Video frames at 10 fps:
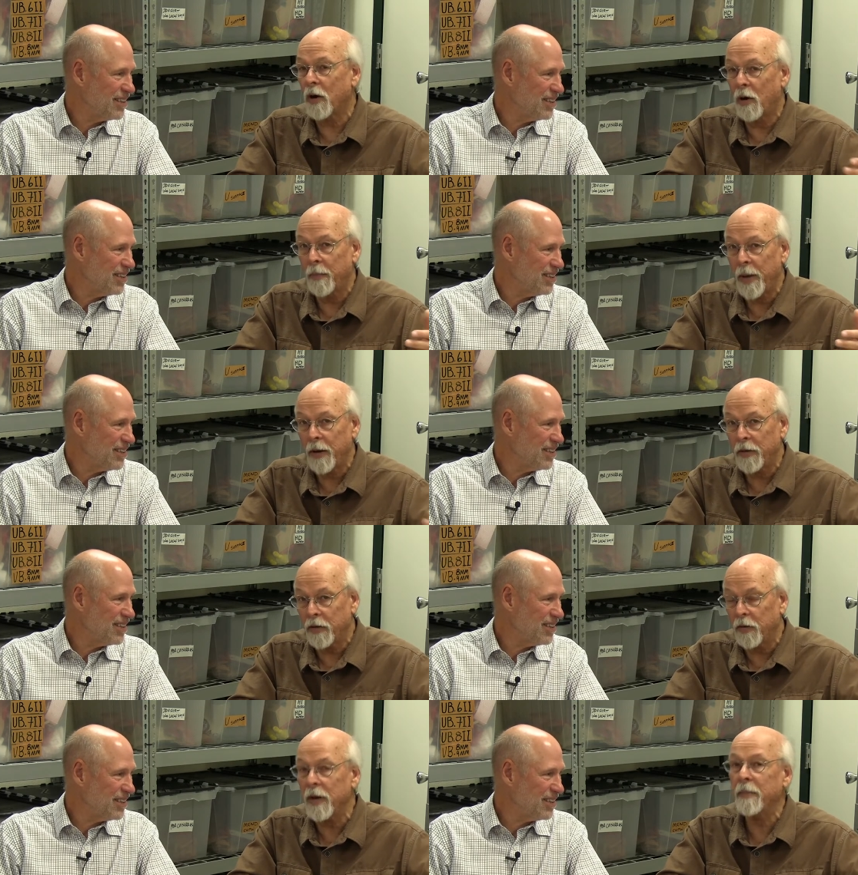Speaker 1: are better than
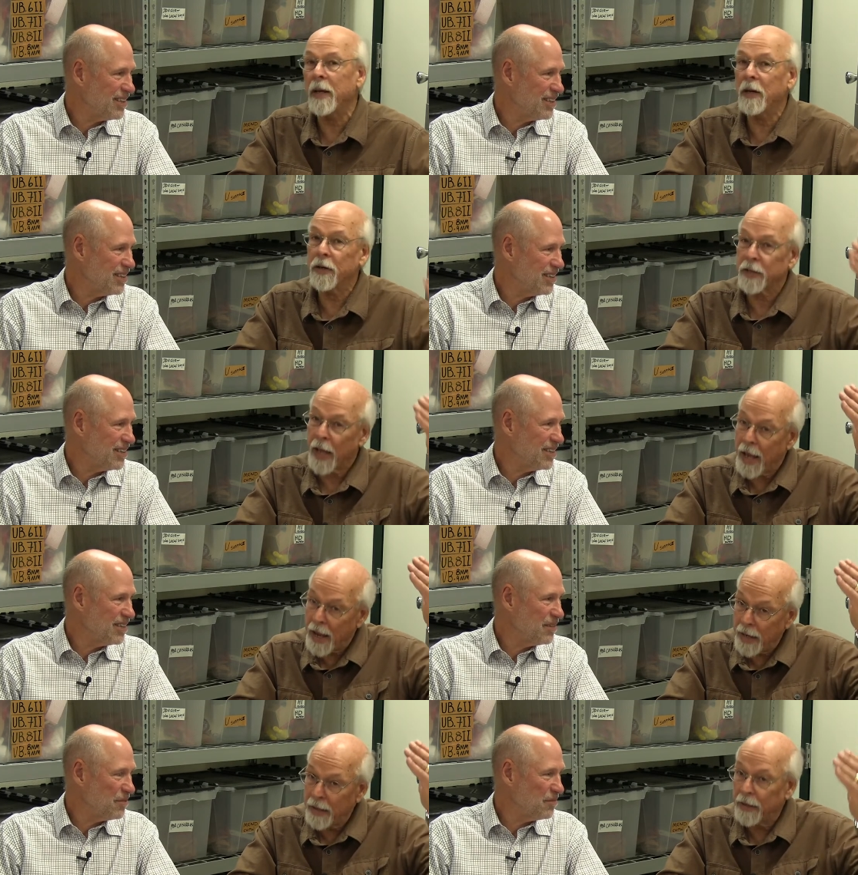three meters,
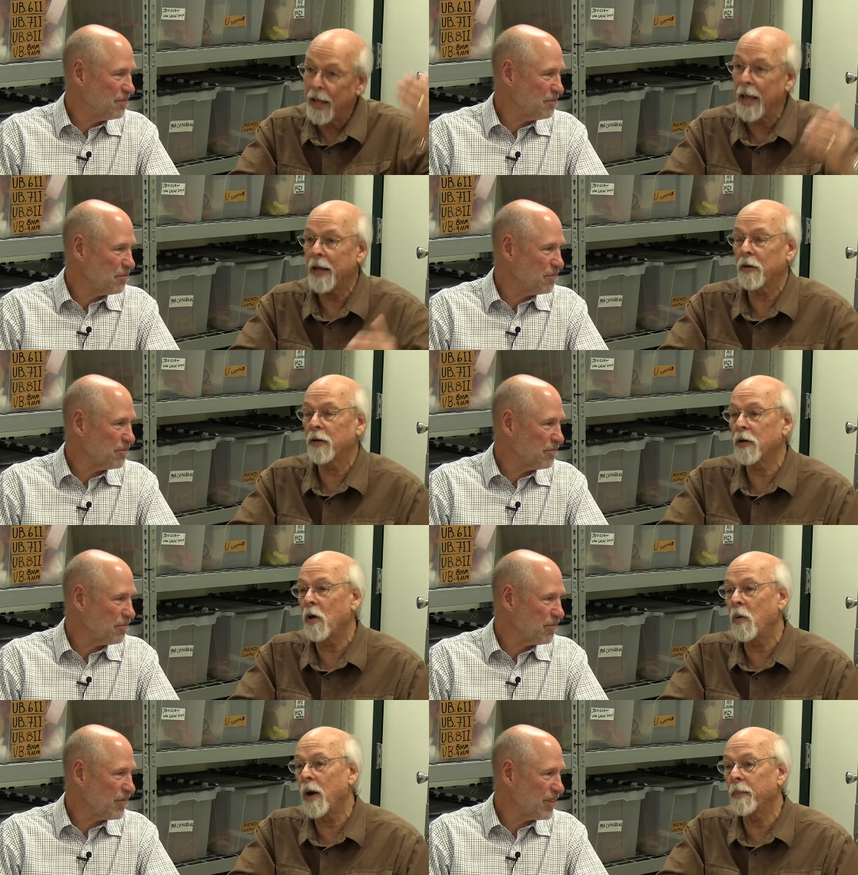and they could
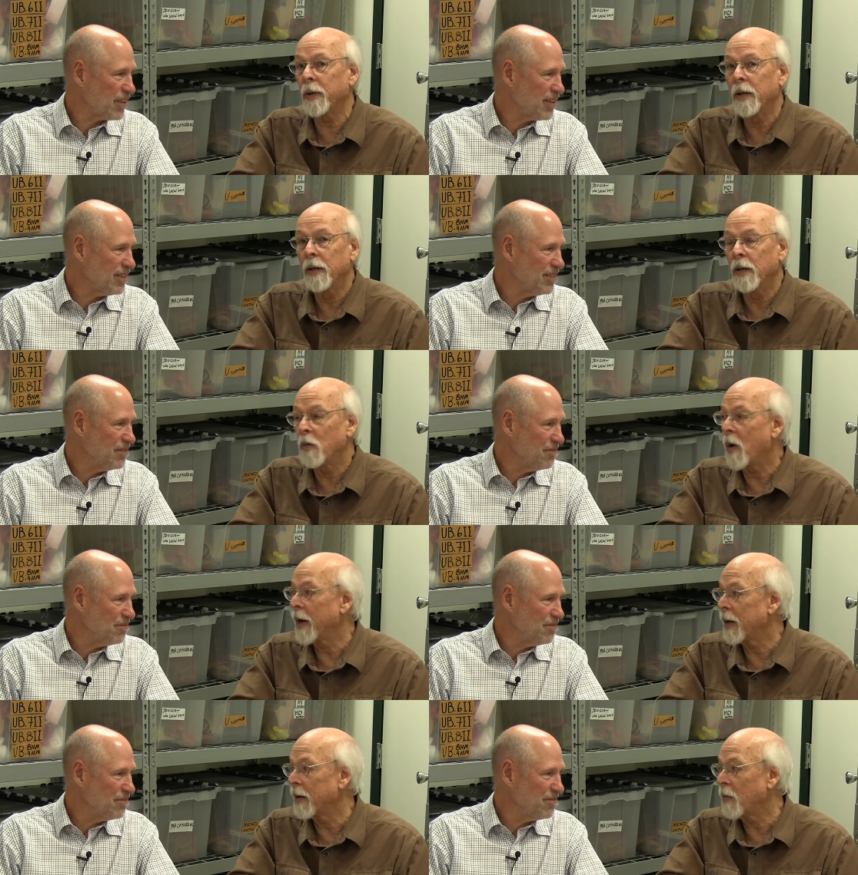go up
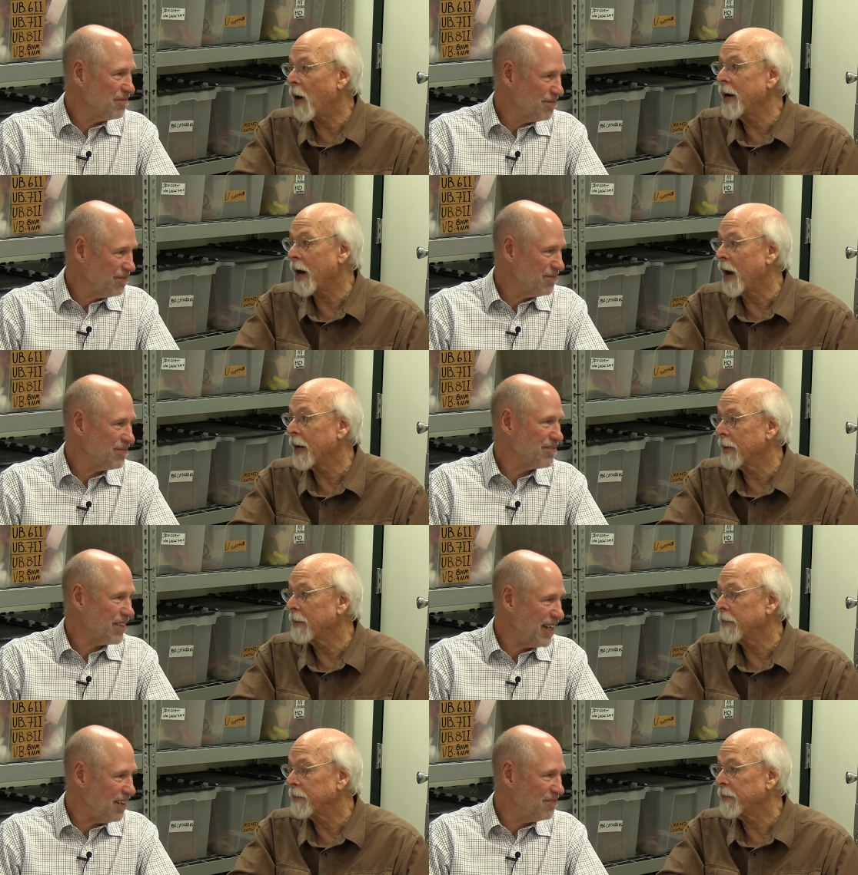quite quite high.
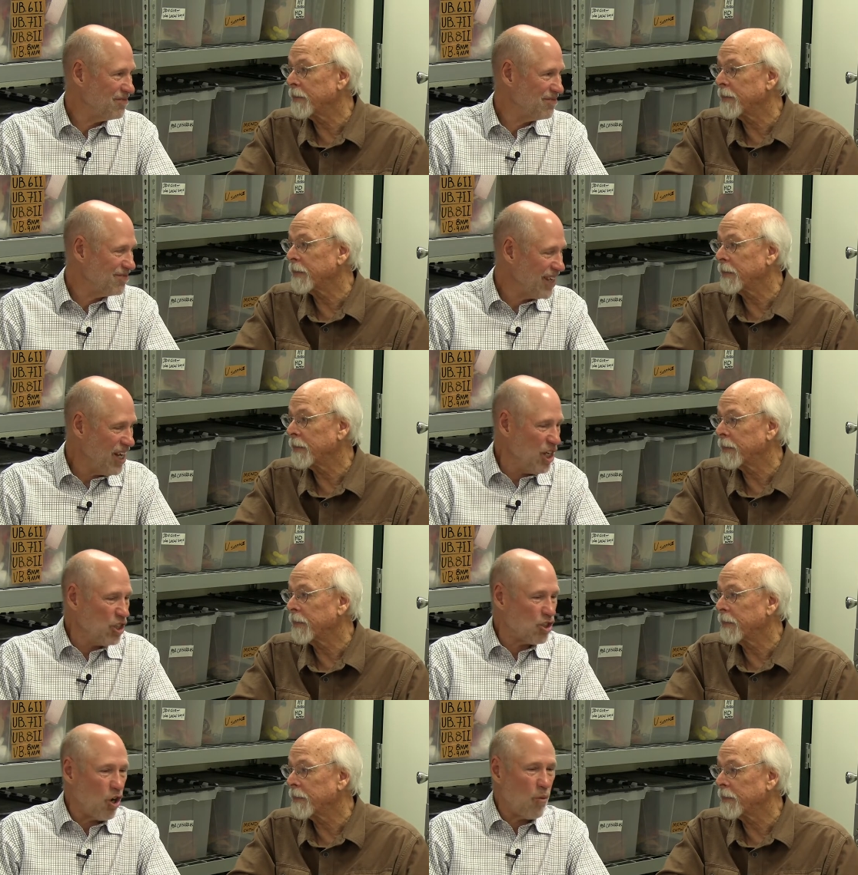Yeah.
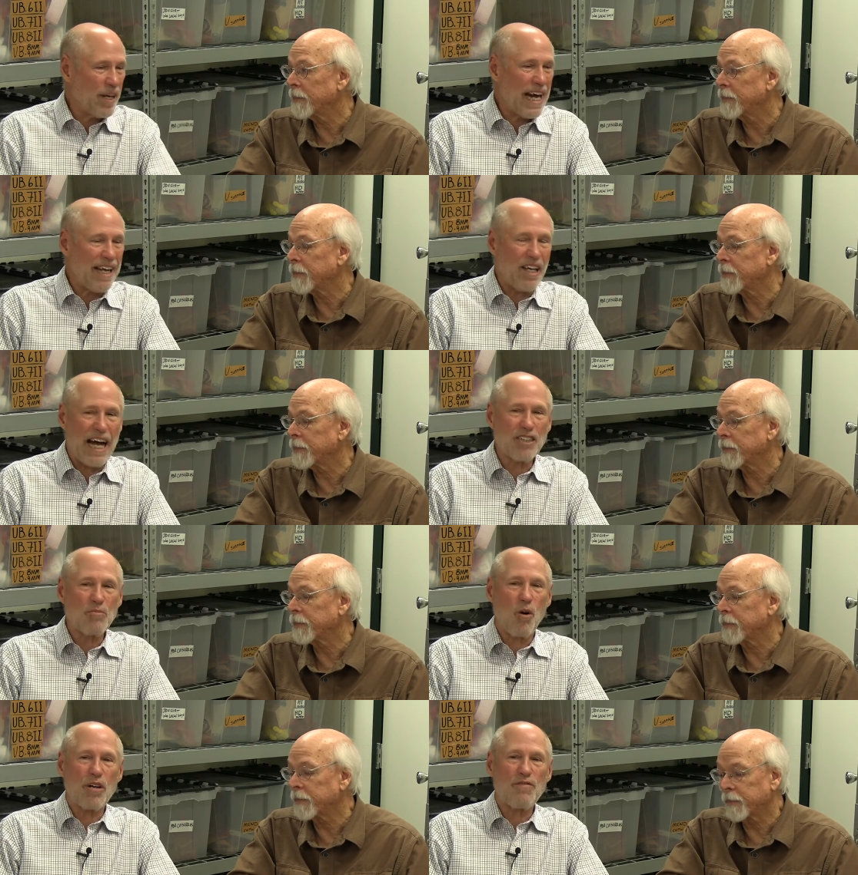
Speaker 2: So we got lots
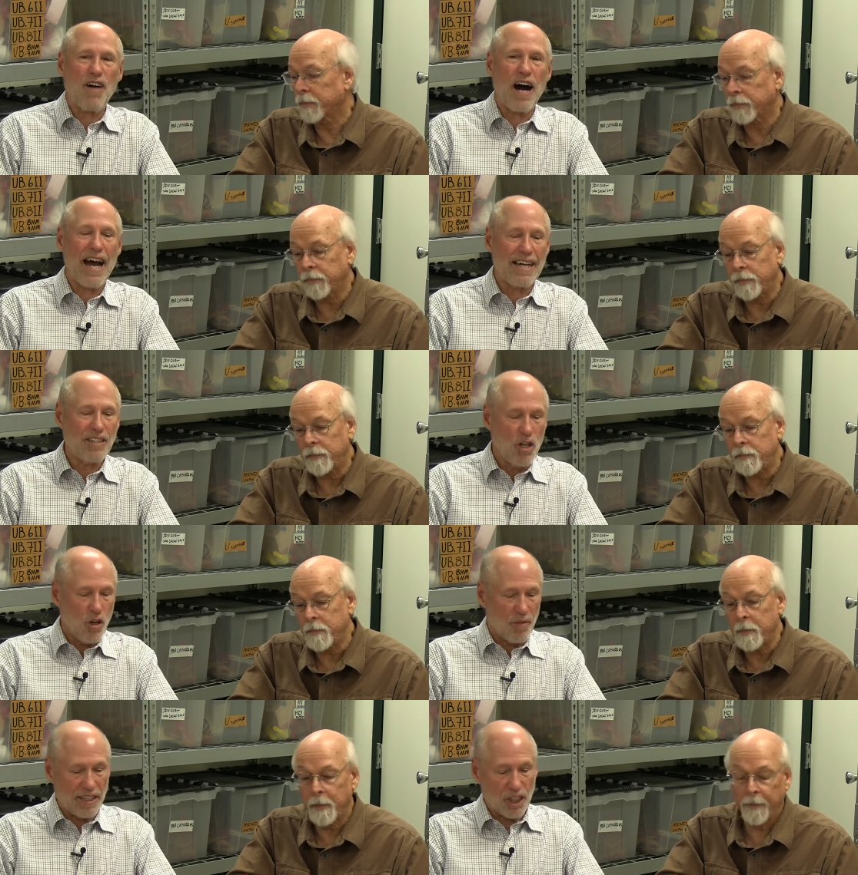more to find.
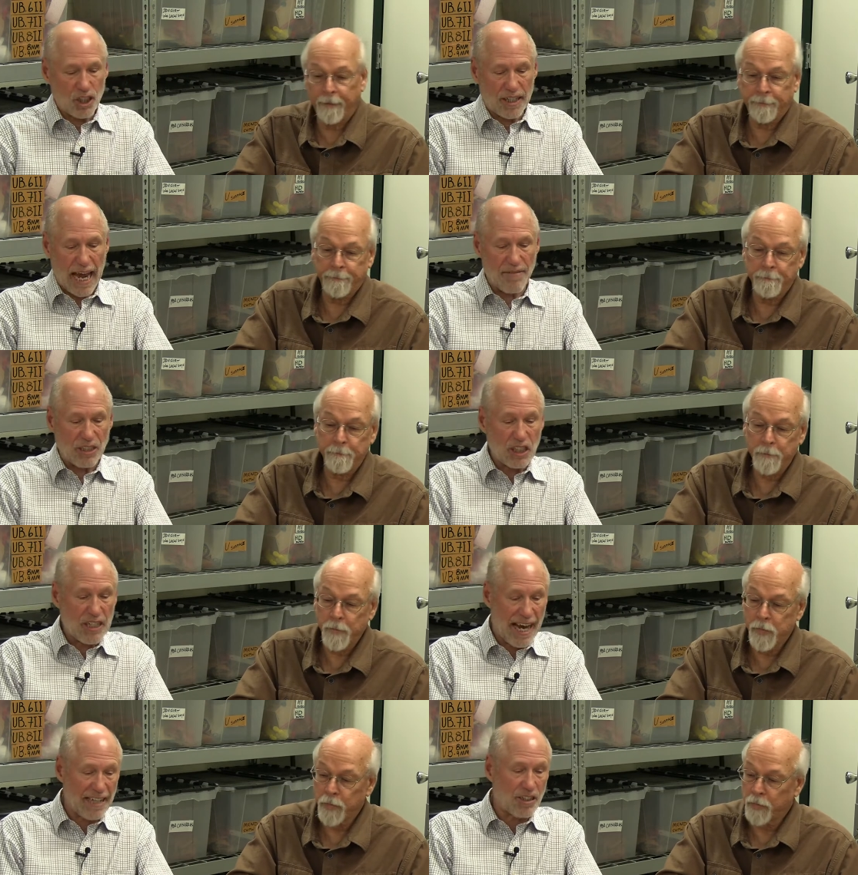They just gave us
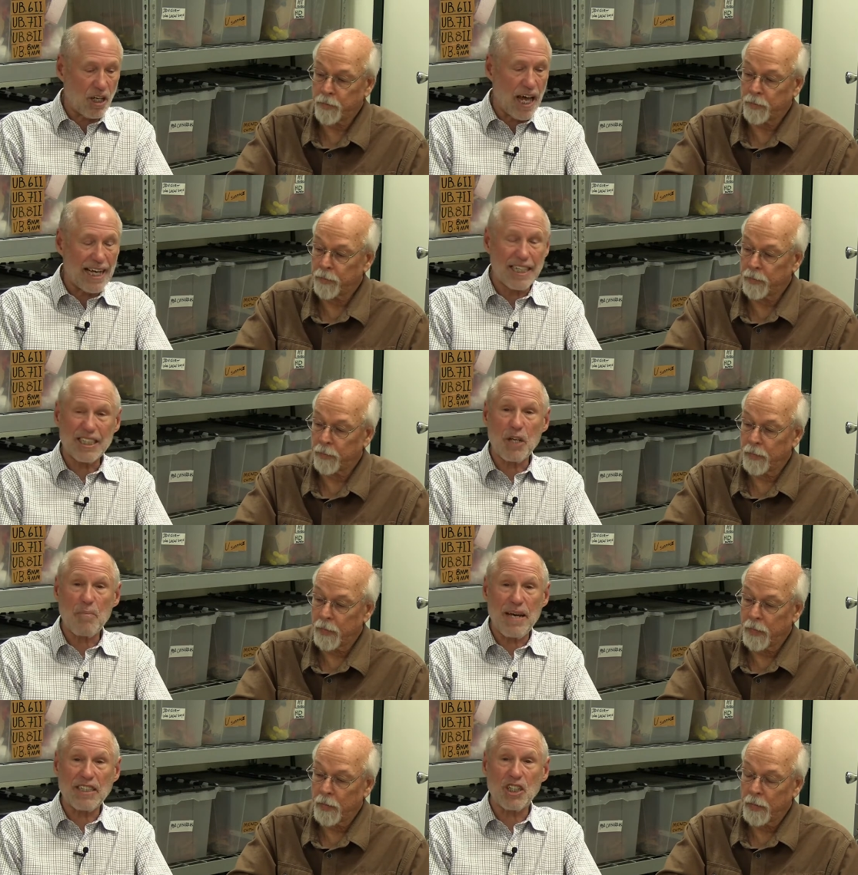tantalizing
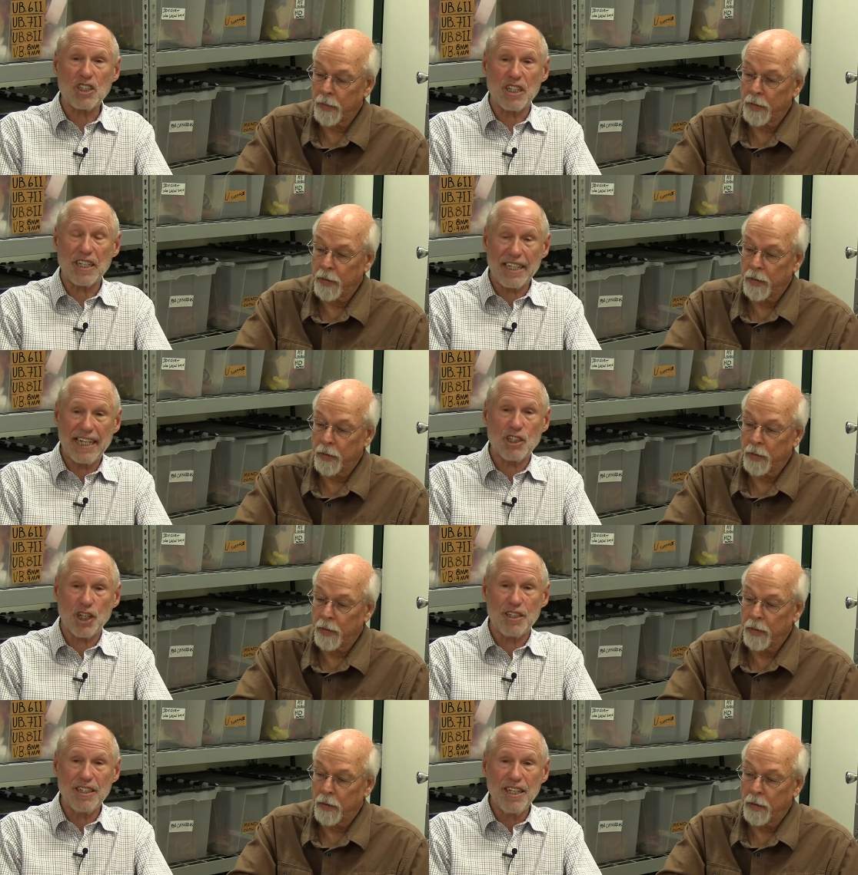pieces in the
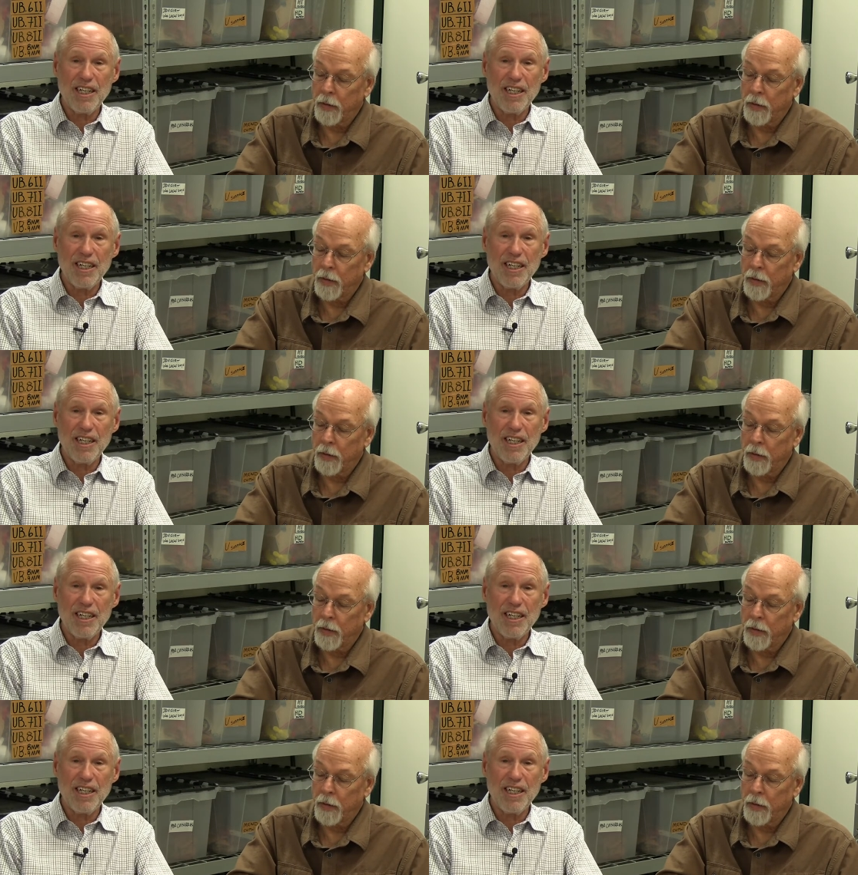kitchen.